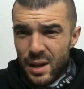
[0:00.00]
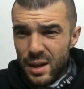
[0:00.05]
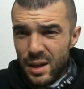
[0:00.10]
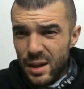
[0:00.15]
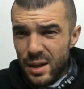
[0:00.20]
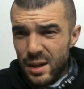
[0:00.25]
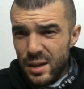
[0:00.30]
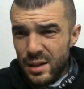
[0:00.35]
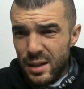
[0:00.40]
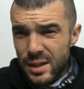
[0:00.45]

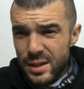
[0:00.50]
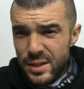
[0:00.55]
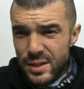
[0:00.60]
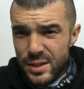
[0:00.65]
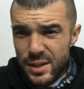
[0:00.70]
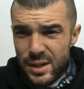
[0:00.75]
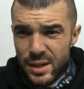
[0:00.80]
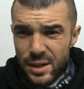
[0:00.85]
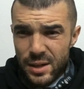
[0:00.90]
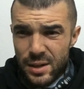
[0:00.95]
Uh, let's
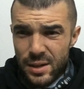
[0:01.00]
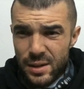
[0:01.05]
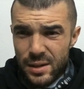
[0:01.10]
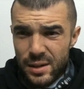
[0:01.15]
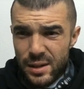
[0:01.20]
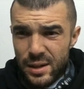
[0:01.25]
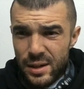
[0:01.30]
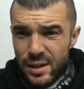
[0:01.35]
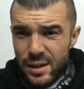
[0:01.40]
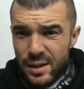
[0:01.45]
see
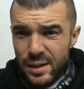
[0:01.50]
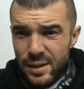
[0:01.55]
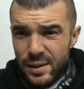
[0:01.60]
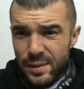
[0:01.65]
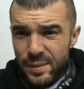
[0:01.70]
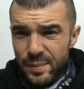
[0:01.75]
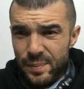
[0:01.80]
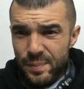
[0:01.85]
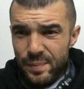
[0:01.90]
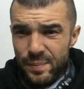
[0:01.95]
here.
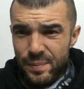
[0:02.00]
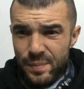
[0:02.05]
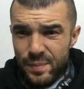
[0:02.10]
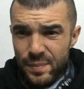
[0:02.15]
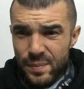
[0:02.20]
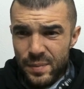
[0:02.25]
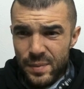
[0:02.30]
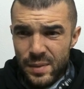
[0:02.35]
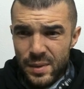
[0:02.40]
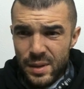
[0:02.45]
Um,
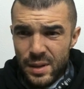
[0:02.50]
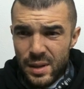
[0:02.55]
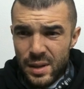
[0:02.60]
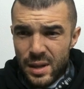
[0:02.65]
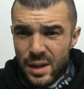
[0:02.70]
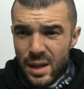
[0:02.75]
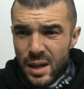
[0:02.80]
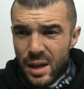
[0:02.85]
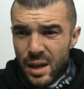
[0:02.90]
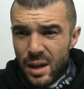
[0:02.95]

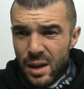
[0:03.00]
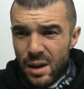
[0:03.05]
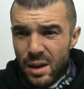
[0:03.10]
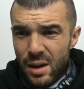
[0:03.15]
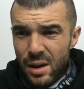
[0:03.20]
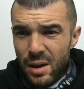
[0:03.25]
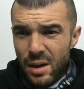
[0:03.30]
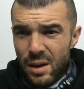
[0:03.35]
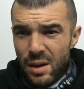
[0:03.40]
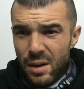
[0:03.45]

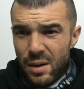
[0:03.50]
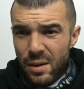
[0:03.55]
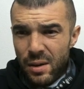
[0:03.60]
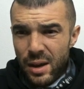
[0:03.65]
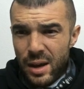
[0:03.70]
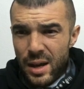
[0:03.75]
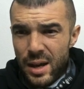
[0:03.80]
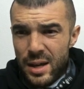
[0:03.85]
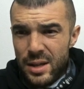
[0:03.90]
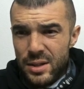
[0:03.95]

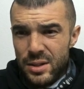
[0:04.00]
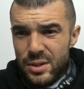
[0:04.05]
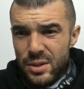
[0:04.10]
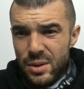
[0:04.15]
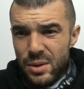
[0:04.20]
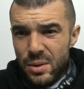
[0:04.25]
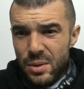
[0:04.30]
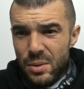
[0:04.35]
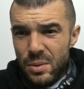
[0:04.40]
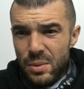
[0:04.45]
okay,
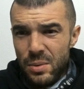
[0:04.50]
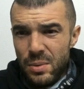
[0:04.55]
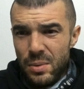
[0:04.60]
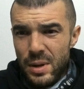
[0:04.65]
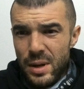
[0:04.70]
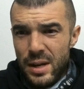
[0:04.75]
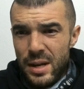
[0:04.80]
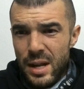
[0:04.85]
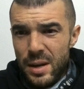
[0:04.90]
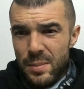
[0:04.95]
so
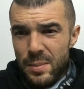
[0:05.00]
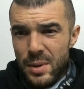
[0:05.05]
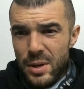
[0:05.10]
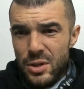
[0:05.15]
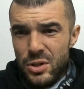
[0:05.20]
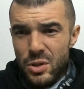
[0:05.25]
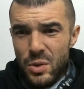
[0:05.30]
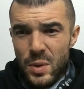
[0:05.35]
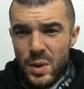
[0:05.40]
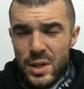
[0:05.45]

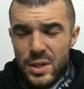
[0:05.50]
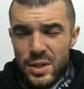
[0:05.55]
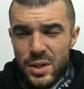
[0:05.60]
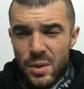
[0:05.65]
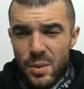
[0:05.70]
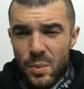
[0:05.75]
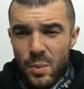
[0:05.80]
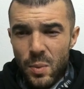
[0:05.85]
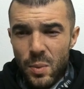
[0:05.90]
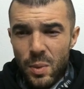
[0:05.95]
Enigma joins
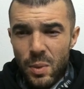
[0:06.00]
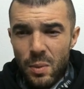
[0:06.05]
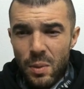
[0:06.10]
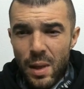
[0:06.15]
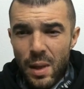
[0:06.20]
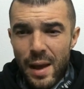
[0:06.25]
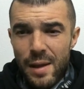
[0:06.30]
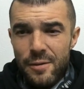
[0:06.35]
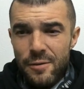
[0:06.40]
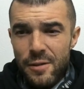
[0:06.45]
the
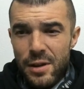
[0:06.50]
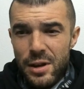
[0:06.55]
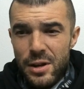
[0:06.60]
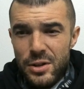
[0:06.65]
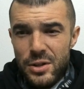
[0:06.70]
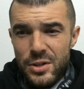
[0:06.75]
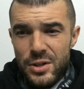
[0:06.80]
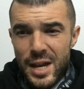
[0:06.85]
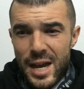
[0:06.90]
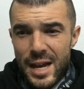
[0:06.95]
live vid
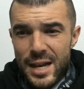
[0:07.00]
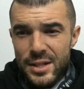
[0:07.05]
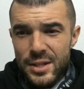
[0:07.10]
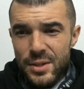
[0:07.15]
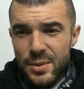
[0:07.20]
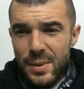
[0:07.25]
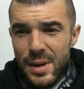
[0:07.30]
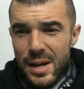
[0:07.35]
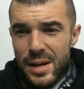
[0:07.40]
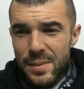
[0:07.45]
and just
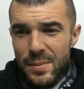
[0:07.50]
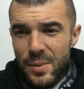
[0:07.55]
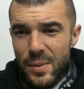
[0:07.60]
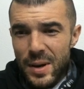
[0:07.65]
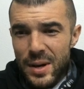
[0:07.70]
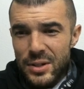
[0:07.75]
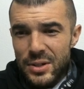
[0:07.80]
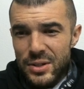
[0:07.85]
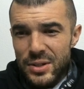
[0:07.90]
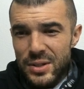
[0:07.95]
asks a random
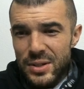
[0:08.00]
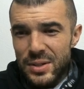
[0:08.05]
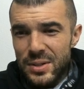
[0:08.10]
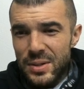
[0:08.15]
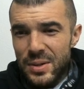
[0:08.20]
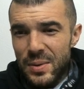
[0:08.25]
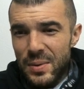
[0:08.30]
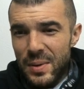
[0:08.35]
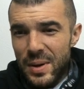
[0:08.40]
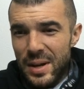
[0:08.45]

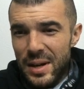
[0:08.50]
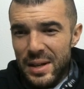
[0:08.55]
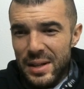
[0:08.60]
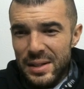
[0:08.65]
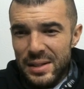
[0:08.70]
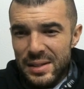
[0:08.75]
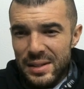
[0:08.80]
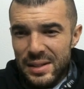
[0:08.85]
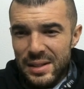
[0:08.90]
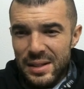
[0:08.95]
question.
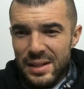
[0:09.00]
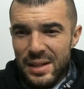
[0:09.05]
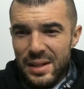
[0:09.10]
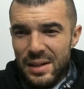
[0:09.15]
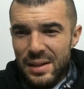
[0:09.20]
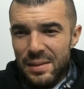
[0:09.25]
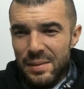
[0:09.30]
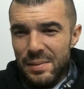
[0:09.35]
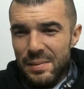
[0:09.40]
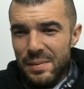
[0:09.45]
Okay.
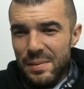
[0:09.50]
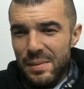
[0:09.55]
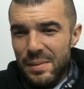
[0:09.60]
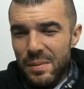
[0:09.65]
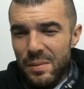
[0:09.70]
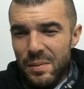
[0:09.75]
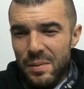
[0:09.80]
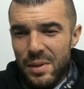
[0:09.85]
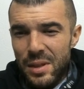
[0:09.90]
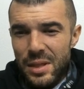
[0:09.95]
Um,
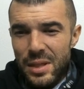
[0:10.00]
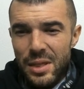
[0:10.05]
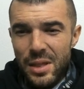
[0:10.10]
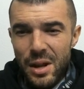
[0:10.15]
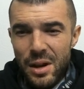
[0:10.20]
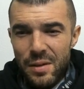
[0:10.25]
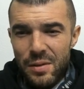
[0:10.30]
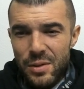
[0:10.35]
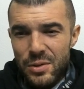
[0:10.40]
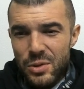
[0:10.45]
and
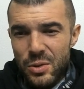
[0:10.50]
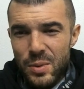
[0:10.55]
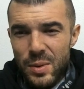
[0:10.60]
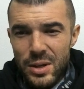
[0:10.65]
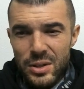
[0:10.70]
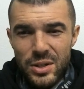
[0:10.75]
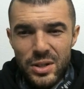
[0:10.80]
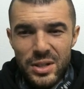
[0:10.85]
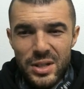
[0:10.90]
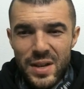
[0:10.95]
none of those
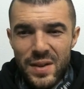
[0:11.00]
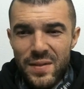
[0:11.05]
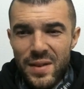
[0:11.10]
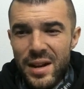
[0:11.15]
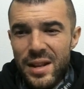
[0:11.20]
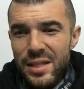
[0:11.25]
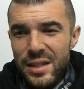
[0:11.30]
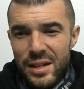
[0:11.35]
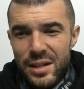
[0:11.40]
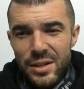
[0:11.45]
questions have
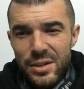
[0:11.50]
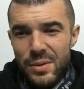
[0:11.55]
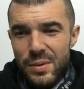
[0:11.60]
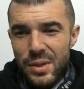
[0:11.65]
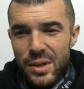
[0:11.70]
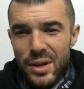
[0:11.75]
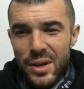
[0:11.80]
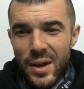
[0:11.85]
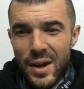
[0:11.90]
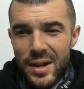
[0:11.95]
anything to do
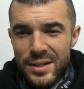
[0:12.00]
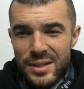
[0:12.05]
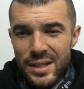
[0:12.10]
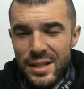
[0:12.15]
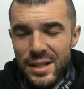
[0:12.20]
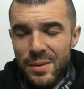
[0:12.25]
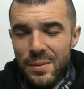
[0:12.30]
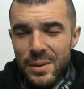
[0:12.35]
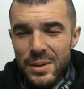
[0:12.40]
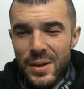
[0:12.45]
with the
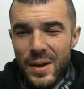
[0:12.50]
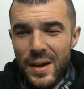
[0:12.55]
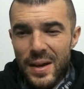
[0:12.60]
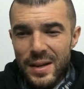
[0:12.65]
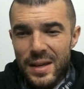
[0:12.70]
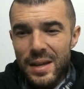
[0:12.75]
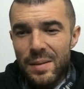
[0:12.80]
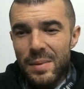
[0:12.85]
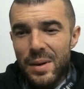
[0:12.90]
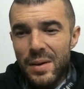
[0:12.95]
content that we're
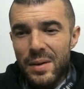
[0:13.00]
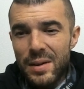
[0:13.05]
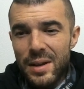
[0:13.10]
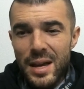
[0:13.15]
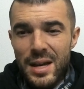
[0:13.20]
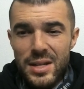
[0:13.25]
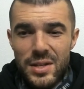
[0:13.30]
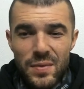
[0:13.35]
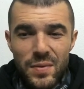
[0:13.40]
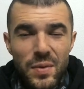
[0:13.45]
talking about.
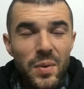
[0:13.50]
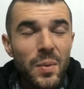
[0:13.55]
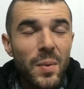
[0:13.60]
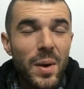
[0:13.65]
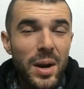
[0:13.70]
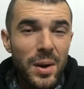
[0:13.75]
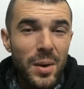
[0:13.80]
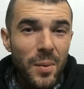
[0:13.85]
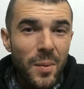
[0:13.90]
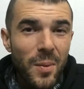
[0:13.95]
Guys, if you
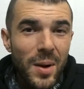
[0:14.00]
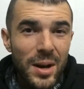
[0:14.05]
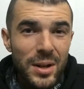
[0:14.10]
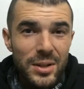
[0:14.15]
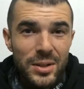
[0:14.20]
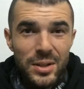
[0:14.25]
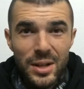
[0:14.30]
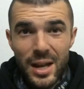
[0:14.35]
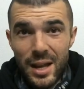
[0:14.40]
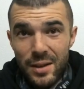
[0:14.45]
want to
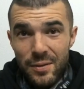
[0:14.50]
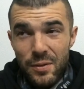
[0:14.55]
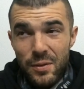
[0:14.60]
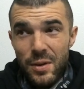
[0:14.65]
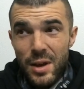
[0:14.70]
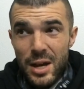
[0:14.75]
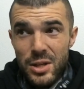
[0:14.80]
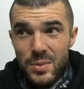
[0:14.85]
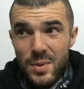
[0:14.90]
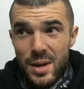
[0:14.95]
want, if
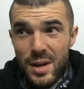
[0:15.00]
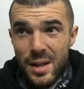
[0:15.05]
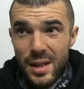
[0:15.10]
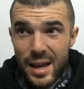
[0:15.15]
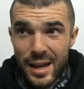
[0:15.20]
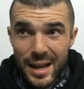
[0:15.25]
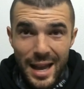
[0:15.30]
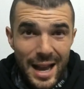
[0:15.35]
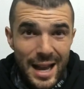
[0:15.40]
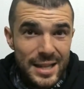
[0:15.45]
you guys want to
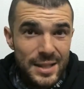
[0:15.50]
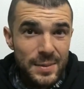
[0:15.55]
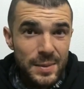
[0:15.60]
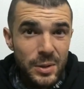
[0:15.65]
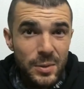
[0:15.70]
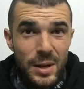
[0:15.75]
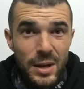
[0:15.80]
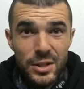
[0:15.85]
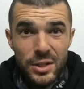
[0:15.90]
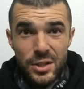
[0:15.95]
like ask
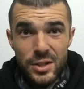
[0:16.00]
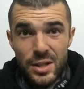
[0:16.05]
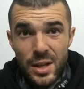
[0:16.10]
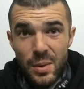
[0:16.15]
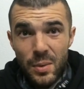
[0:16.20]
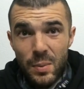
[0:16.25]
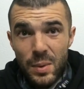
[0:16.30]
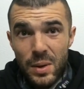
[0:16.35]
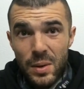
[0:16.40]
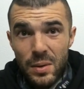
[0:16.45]
me questions
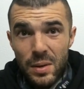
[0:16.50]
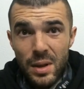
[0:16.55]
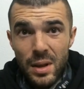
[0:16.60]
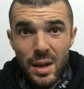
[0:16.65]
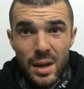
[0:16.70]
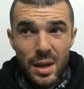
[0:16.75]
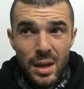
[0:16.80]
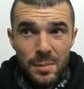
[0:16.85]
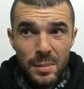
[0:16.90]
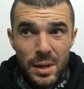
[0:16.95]
that will
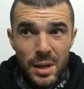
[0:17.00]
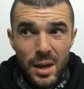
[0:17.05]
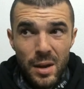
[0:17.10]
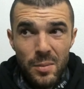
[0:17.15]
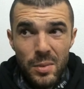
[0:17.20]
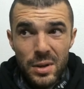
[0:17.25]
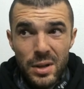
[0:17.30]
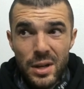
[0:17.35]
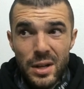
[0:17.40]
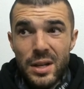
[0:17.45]

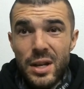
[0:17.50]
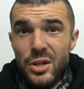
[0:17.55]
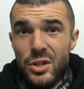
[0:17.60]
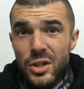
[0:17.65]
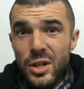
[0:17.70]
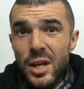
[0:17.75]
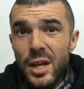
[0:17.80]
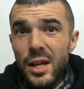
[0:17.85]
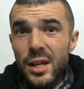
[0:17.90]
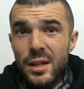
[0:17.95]
become an
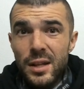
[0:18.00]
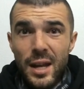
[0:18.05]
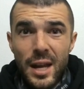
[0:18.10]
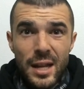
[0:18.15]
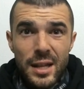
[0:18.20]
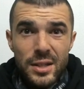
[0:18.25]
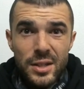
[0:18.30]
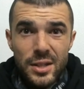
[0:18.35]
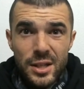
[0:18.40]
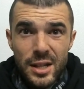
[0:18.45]
initiate
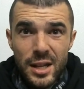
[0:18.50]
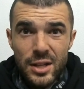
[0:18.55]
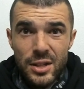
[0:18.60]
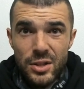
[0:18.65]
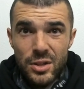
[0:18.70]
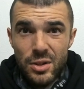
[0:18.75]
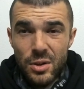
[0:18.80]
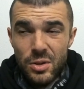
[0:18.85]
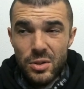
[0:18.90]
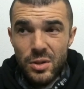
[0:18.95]
at
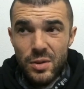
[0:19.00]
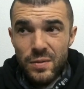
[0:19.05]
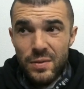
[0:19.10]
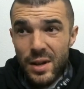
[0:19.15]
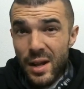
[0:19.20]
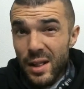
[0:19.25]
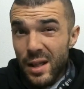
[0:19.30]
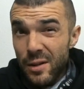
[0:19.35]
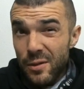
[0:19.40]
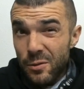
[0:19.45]

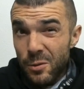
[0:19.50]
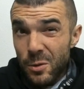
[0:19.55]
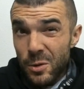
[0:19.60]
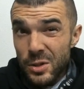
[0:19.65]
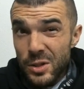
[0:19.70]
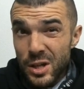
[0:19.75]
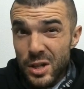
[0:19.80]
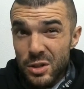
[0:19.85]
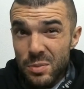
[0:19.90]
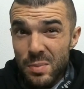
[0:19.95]
csjoseph.life
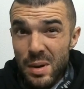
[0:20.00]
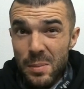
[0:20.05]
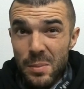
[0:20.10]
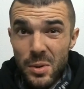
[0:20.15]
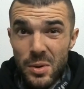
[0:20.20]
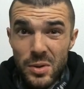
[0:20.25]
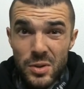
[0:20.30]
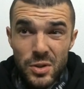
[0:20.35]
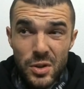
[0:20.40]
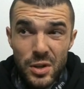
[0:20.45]
forward slash members.